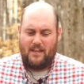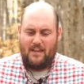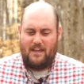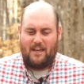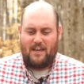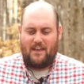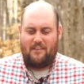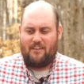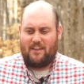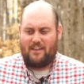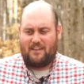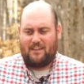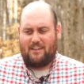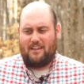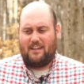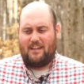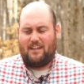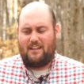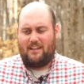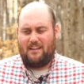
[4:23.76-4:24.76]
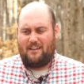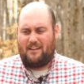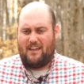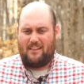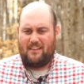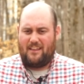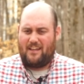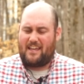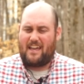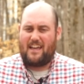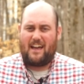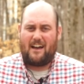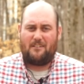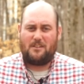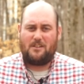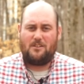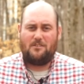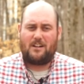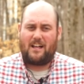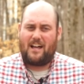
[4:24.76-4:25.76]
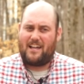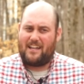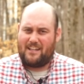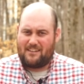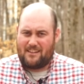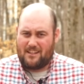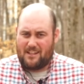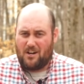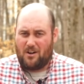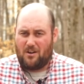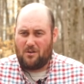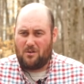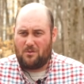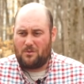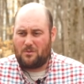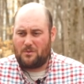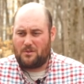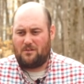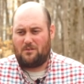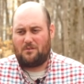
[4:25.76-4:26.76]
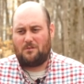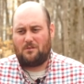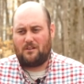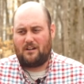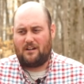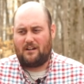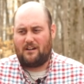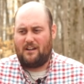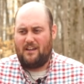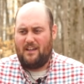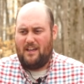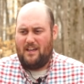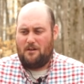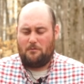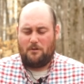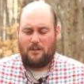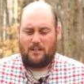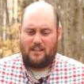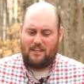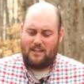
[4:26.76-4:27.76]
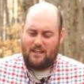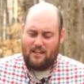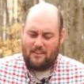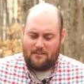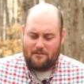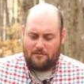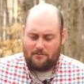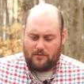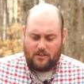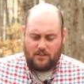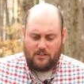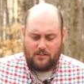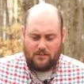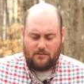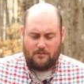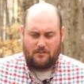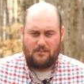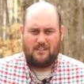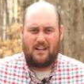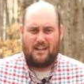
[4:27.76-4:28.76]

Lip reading: and they can get in, like how you and I get the cold, or we can get the flu.